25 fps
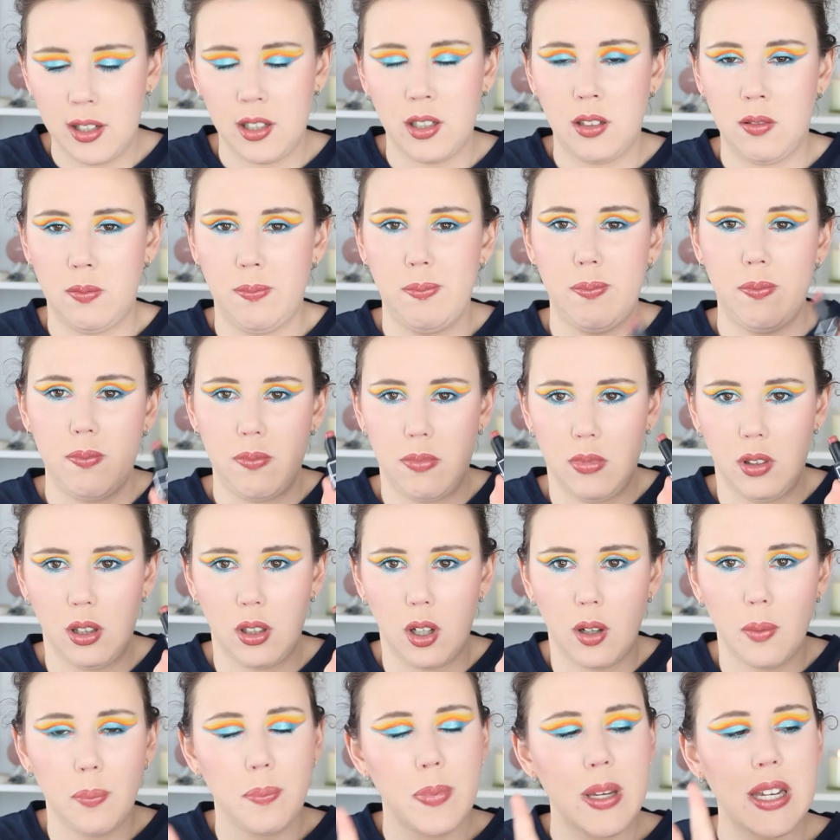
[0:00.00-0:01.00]
a
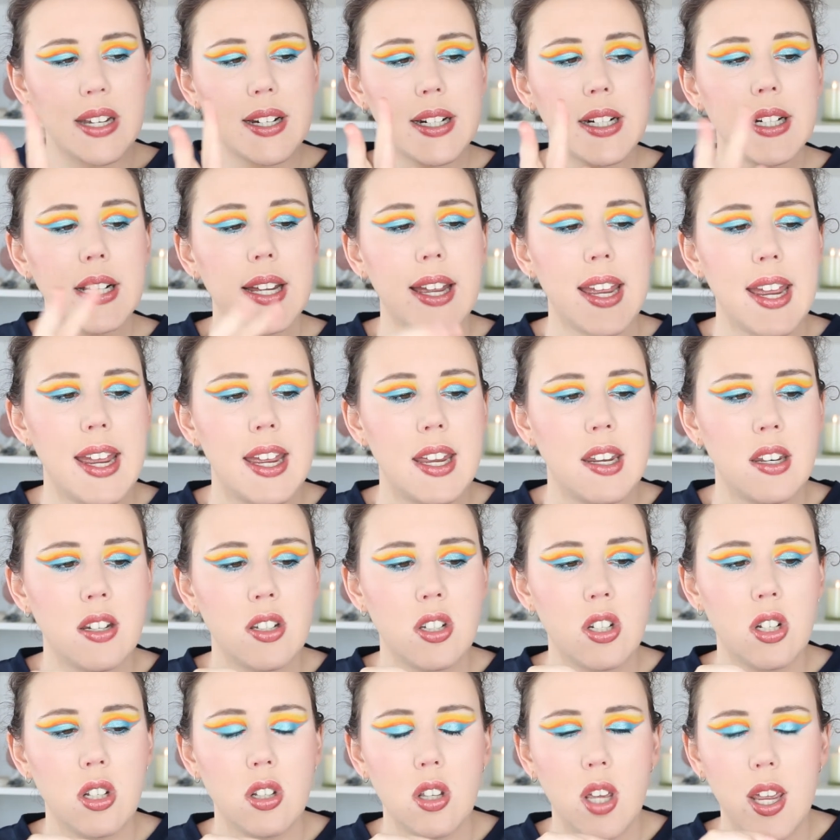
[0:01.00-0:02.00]
lot bigger,
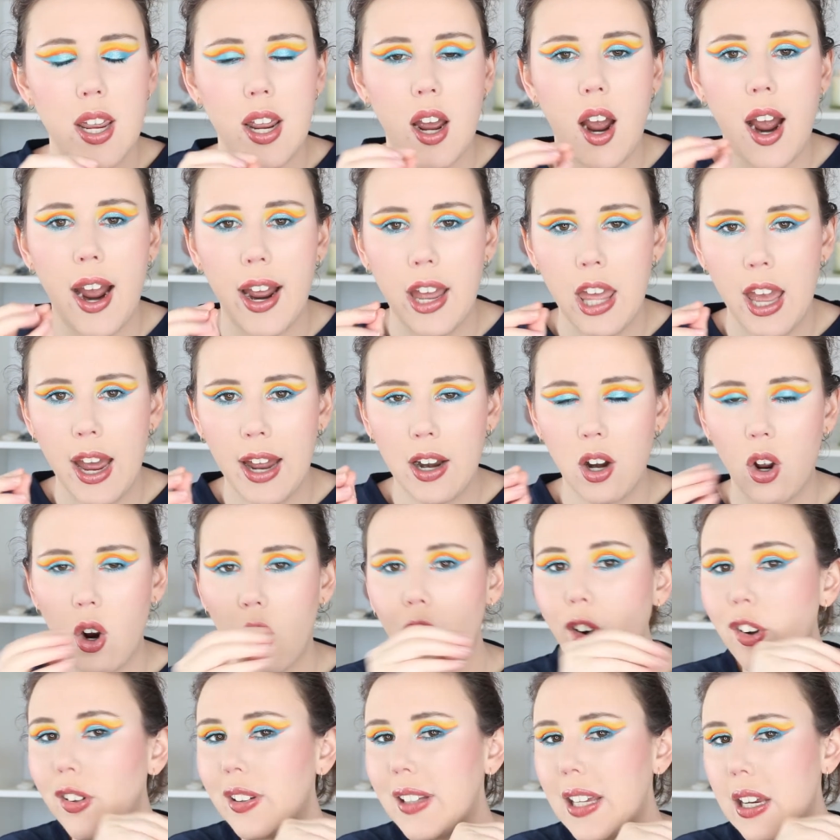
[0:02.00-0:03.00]
and I had
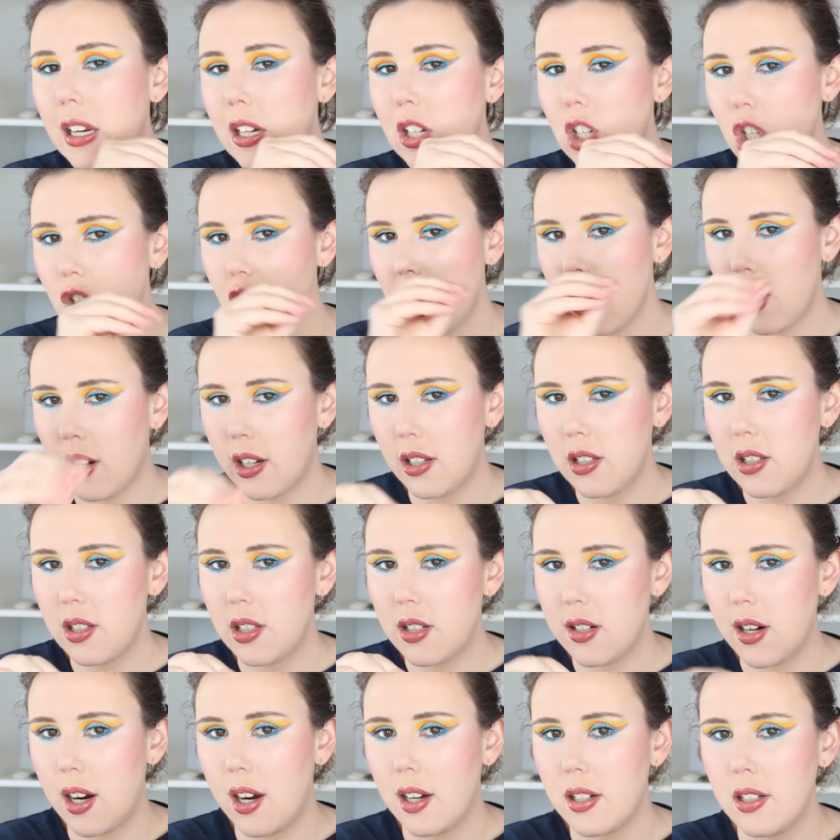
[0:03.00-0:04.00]
only just
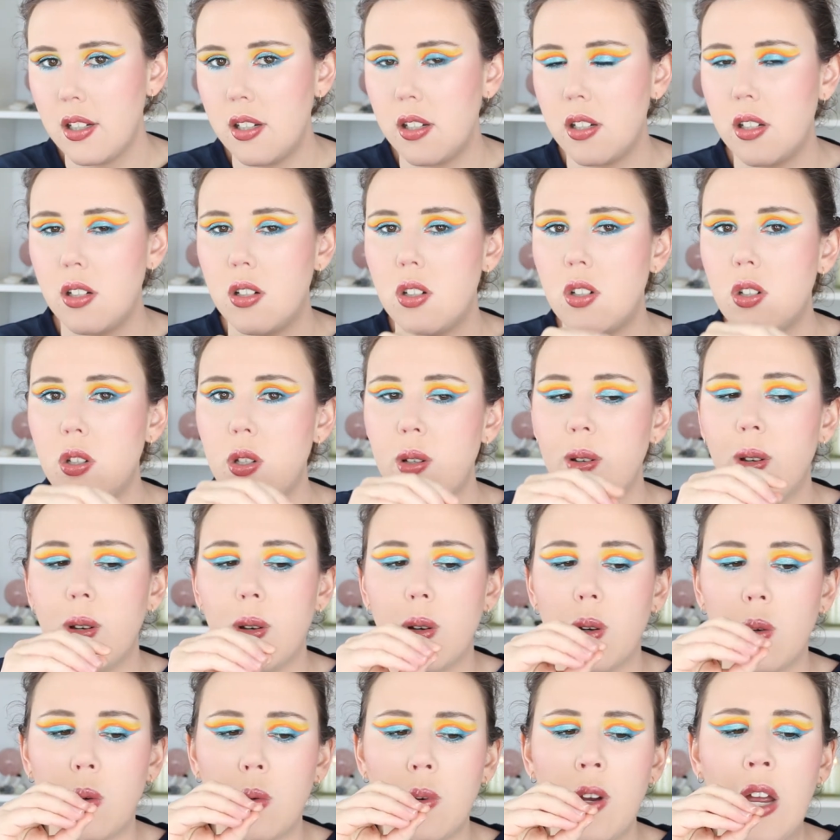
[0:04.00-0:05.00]
started
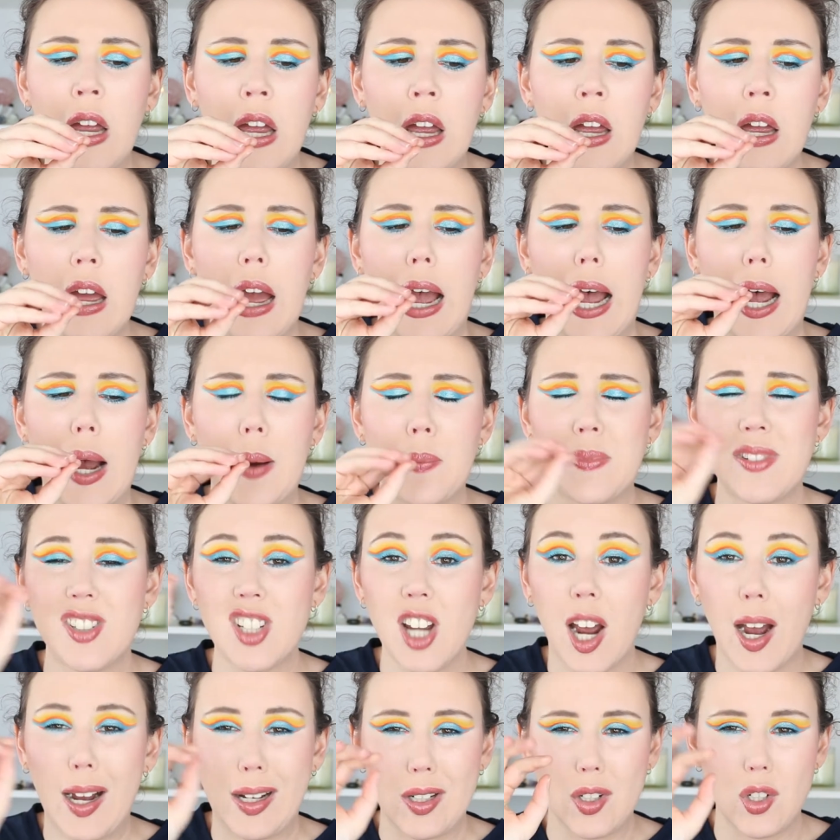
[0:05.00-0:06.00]
to
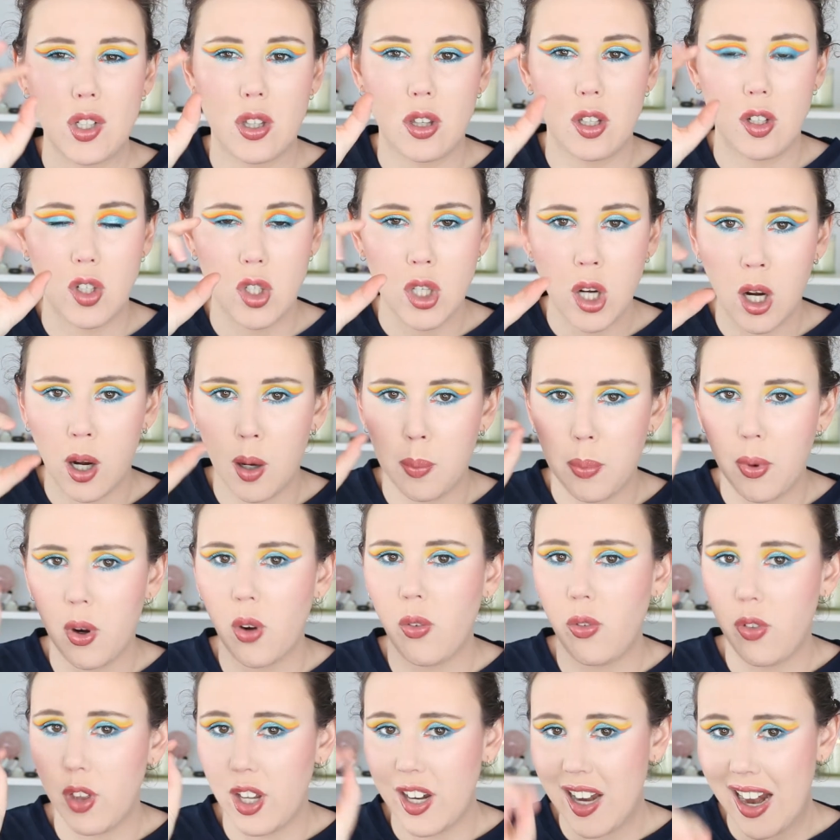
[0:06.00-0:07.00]
touch the top
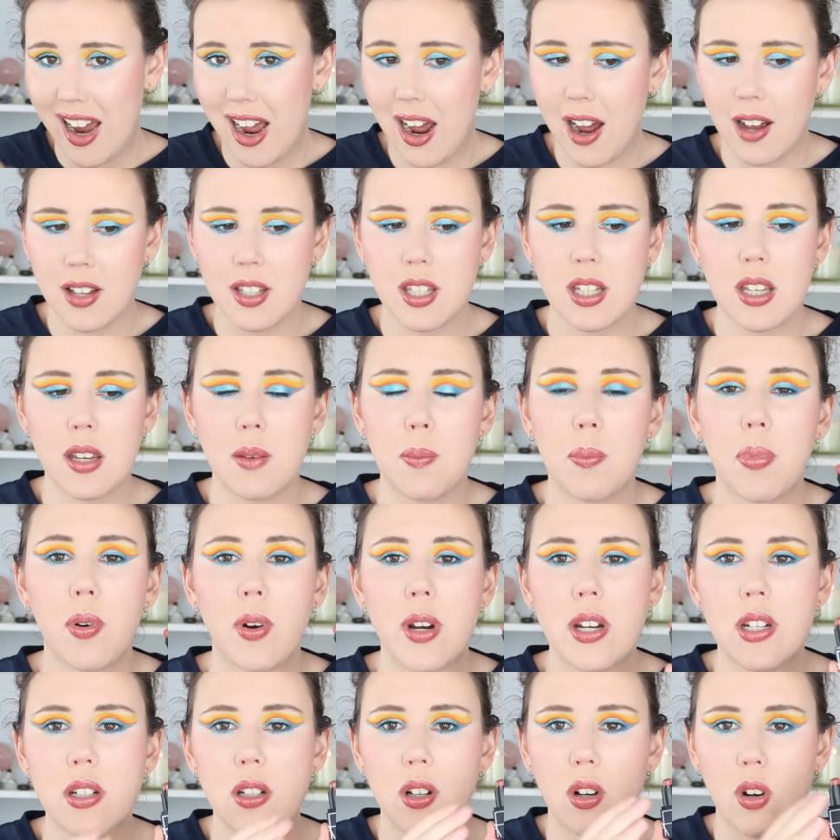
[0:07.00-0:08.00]
of the NARS
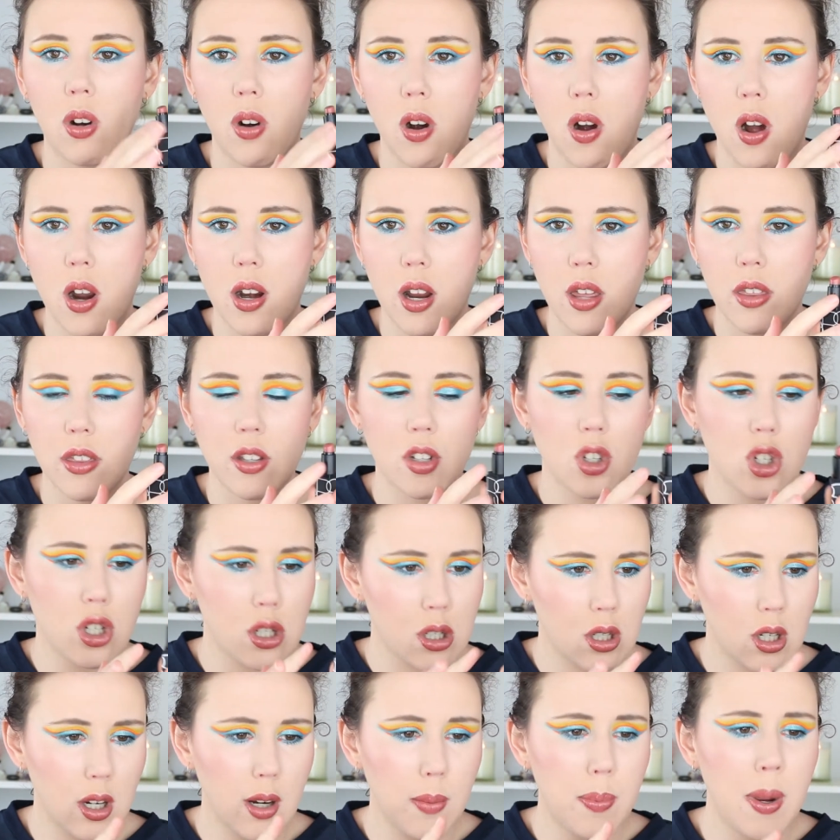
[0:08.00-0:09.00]
imprint on the
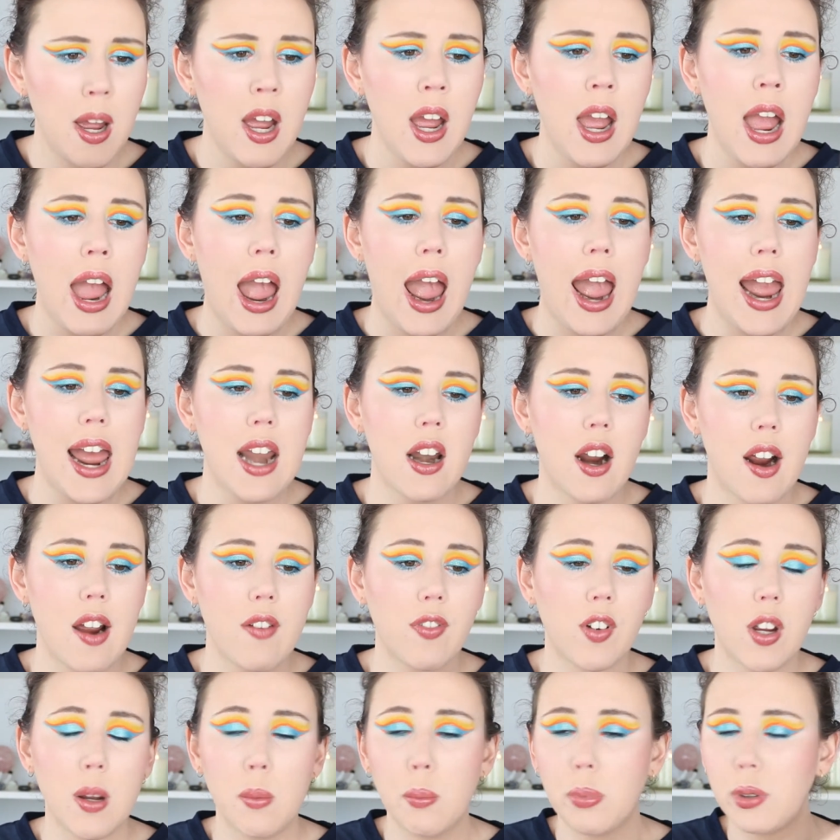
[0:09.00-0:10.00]
tube, and
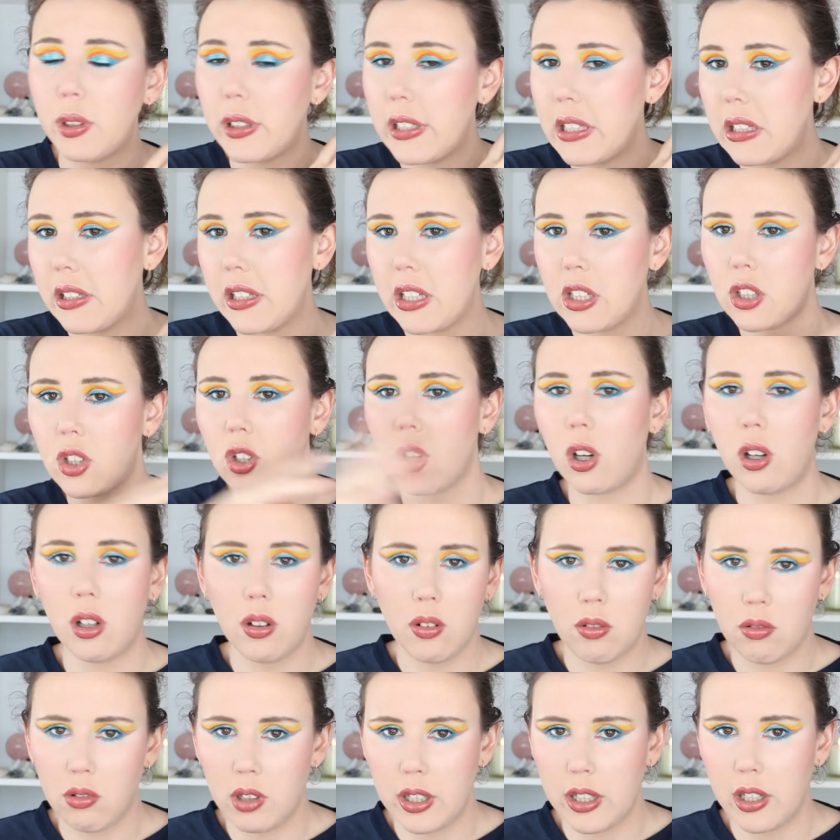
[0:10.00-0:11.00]
I've completely
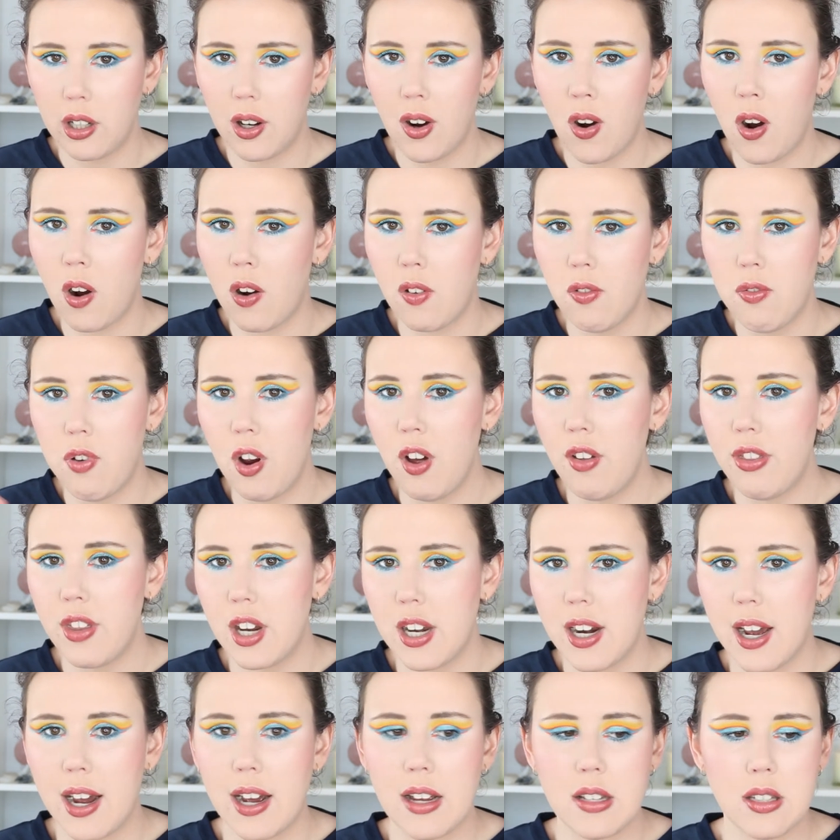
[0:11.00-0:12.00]
gotten rid of the
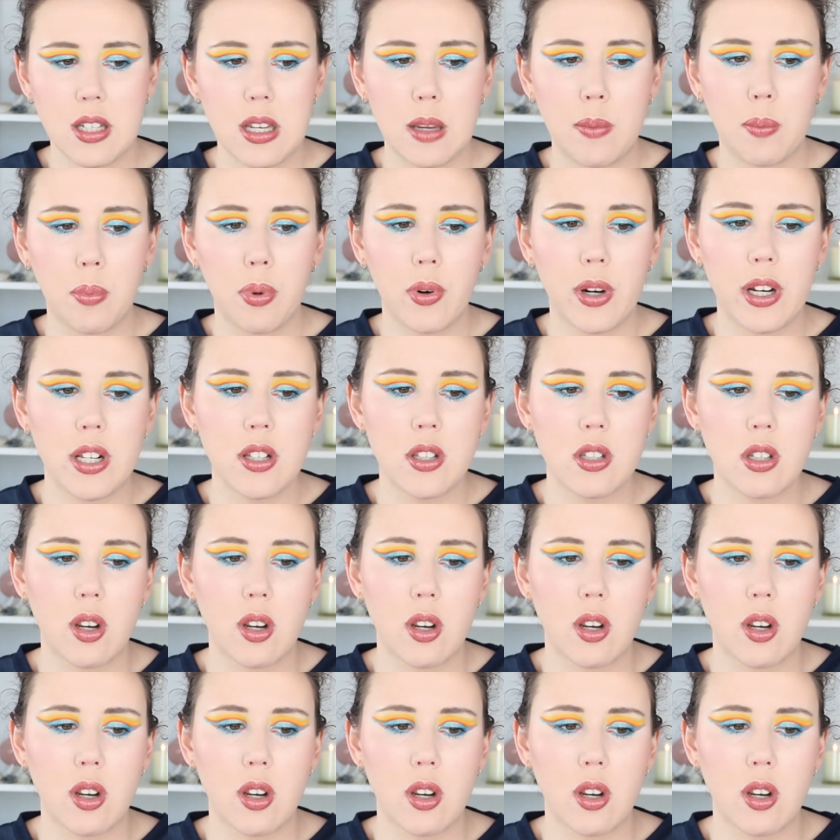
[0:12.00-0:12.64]
NARS imprint.